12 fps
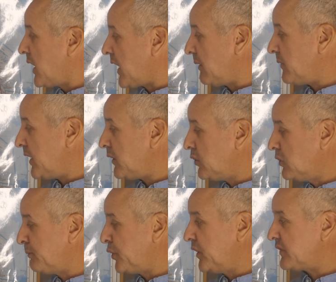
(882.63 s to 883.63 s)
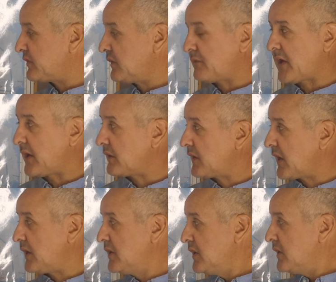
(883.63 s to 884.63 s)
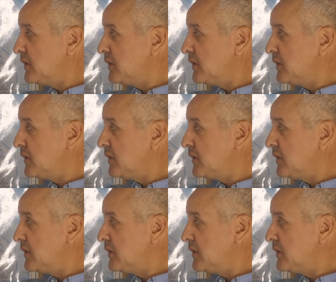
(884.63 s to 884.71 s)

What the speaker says: it all points to the fact that